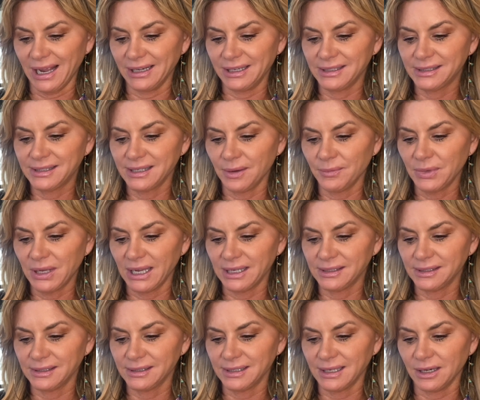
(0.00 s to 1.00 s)
and in some
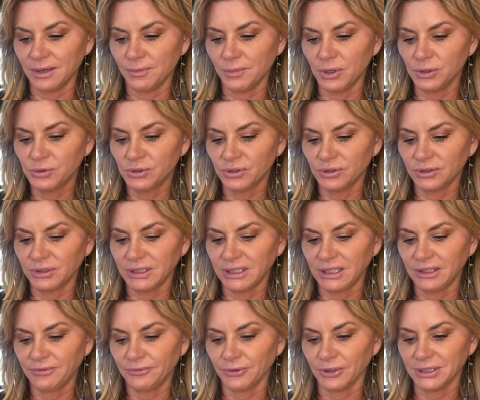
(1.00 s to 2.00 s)
cases, an emotional
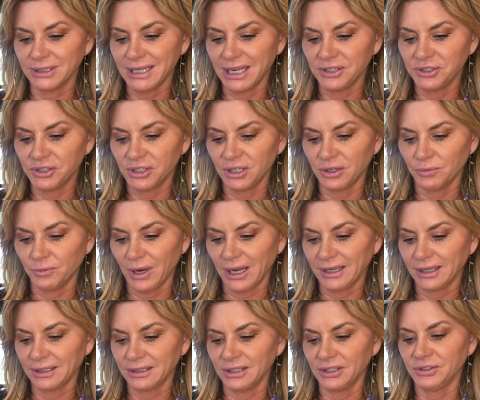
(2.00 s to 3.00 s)
need for attention and
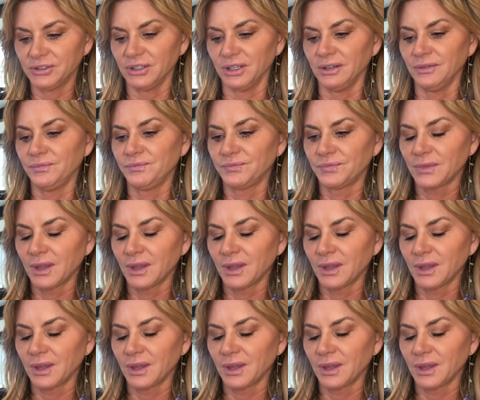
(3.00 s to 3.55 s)
recognition.